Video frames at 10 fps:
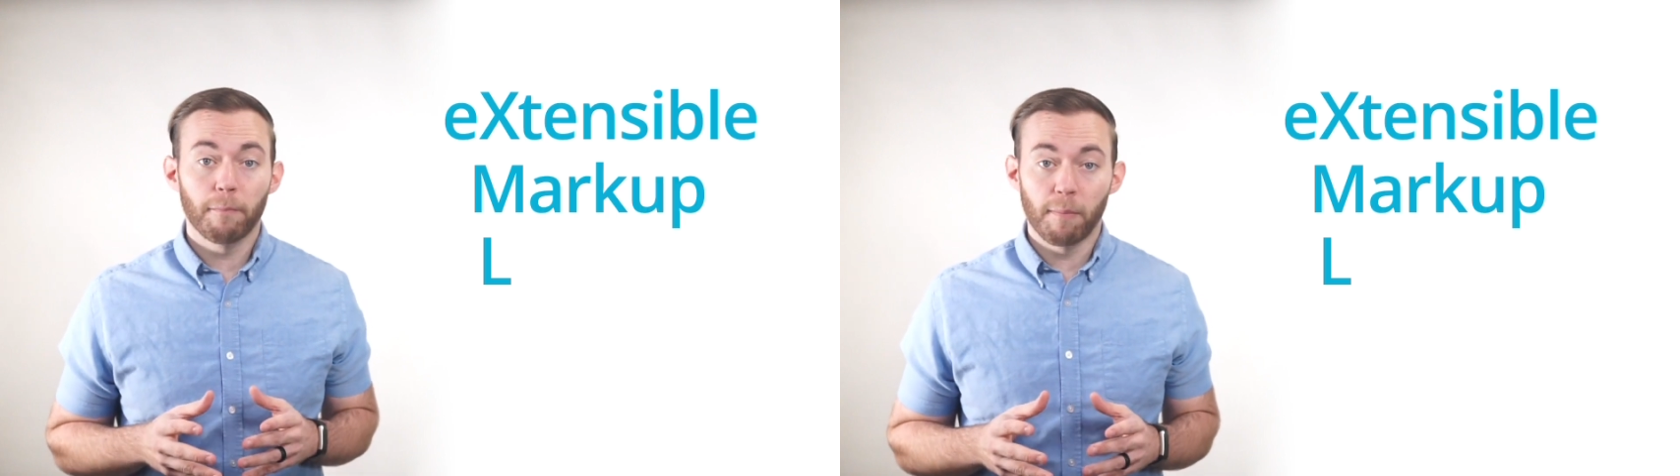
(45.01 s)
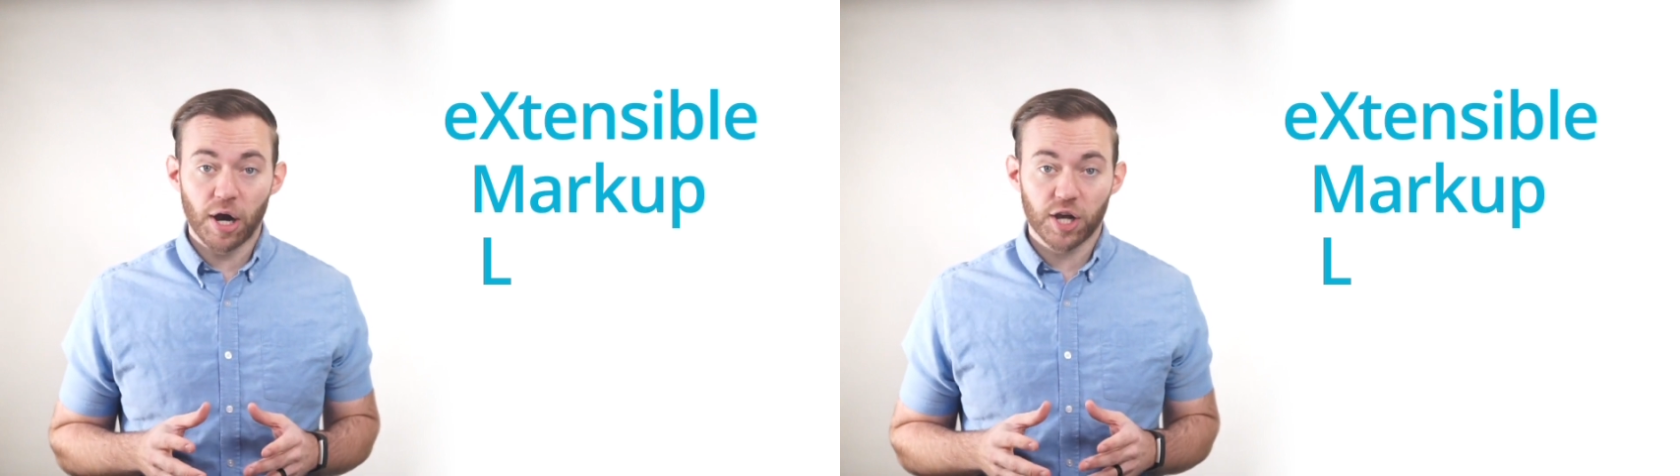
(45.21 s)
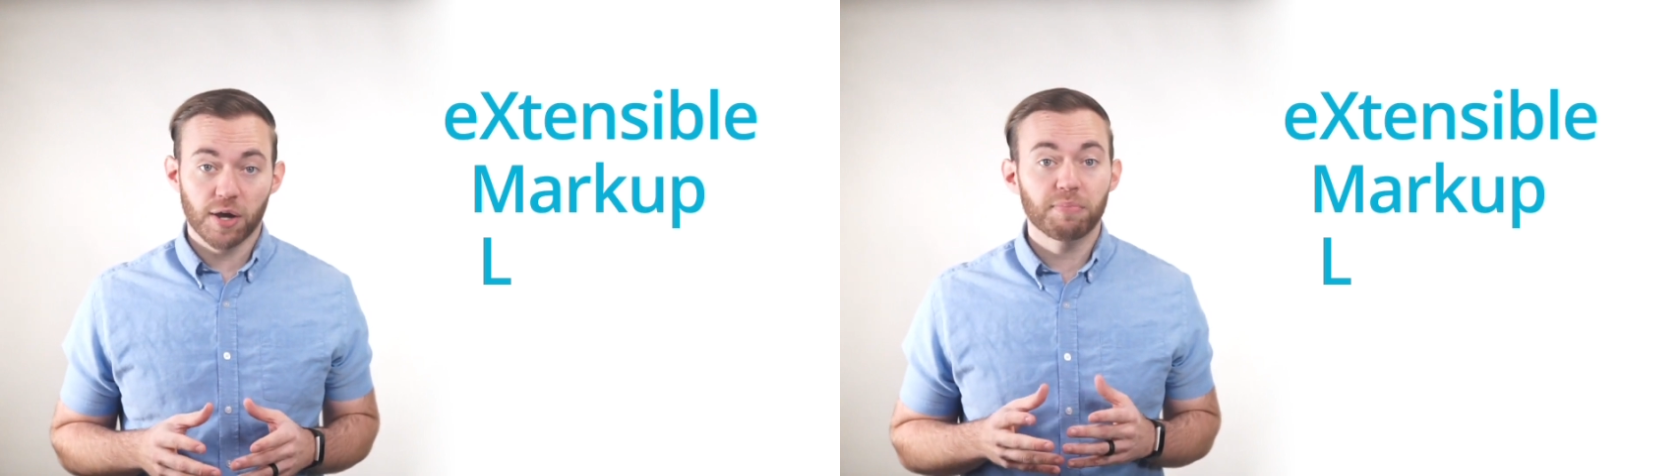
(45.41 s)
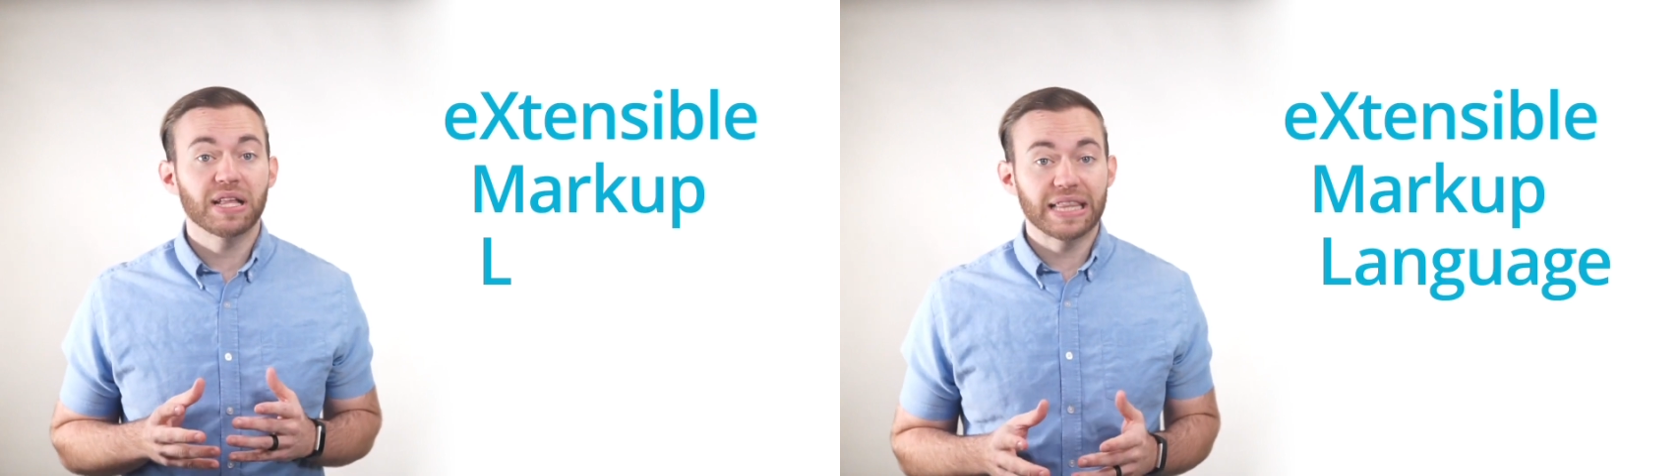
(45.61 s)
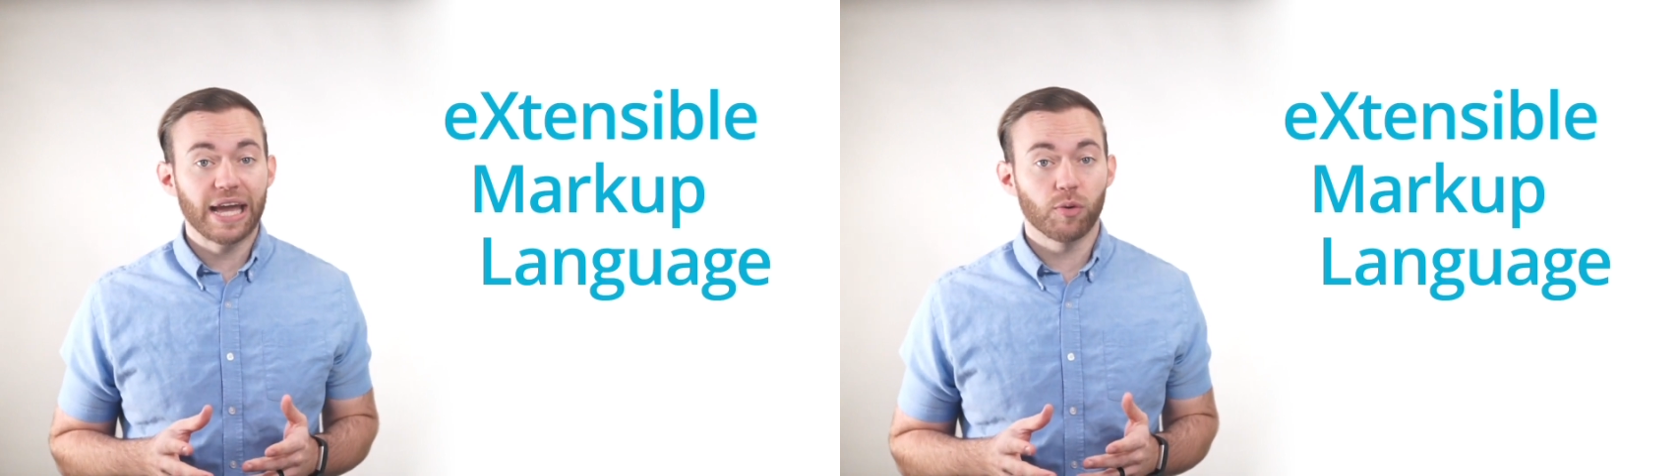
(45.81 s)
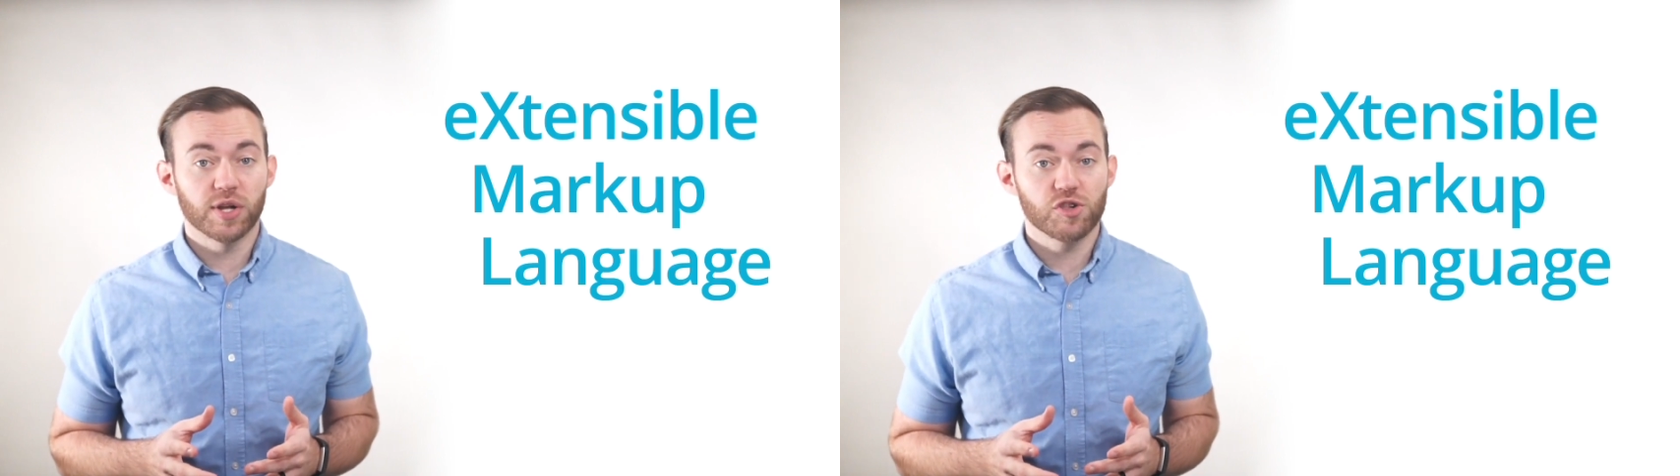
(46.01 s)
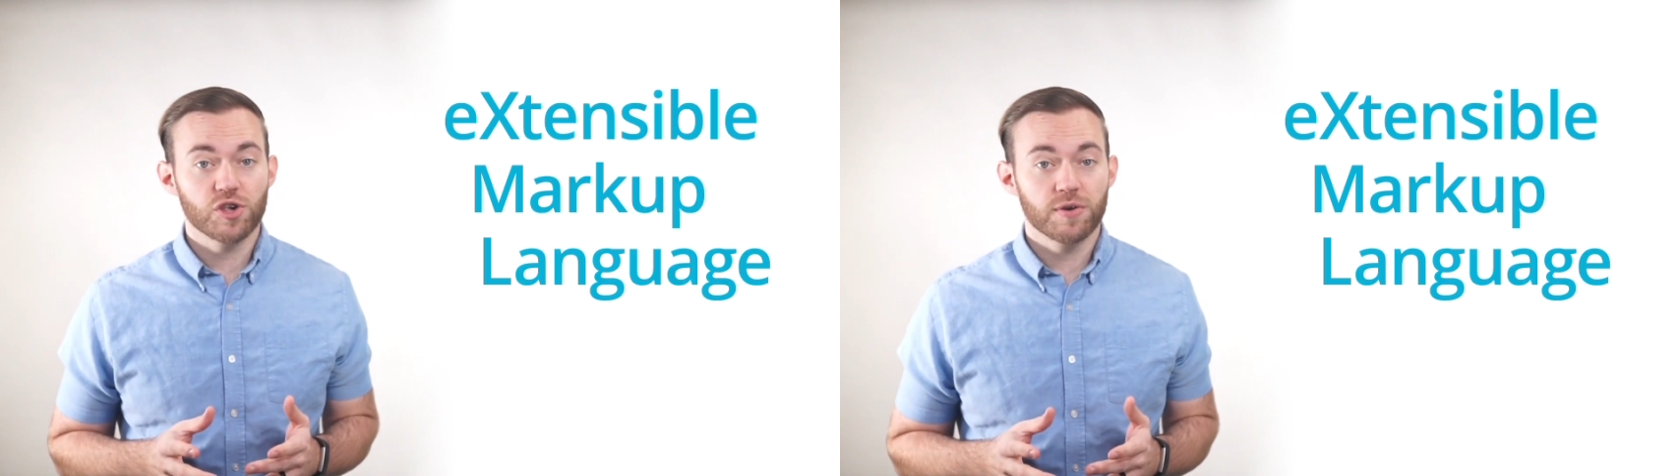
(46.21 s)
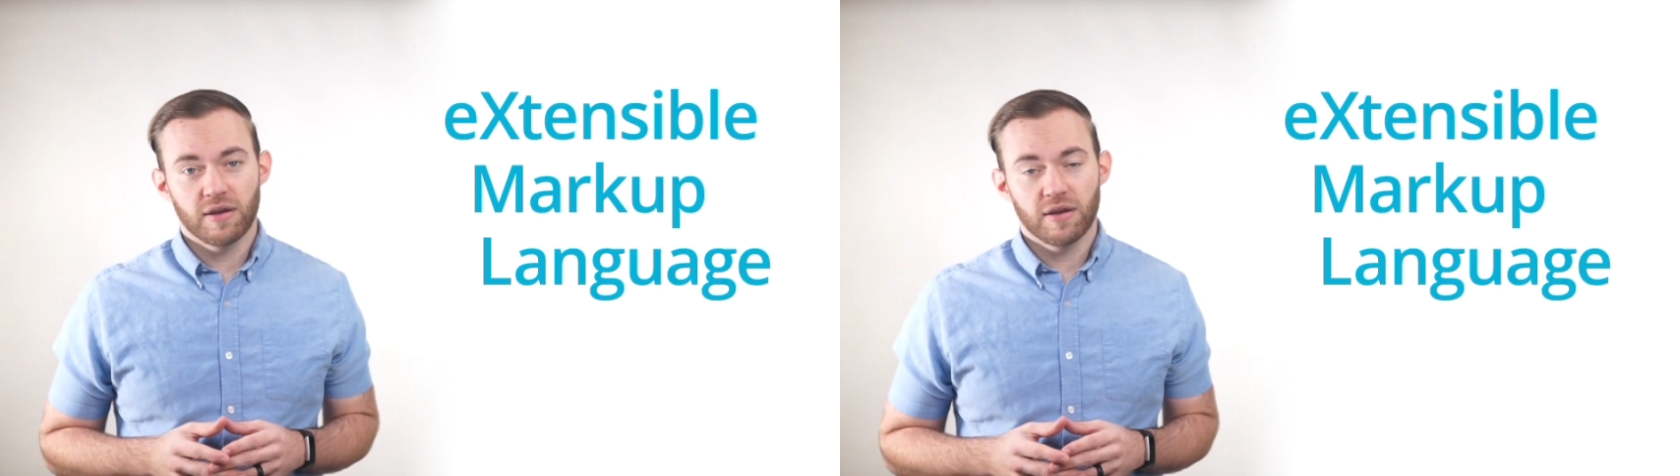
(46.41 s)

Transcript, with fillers: Markup Language.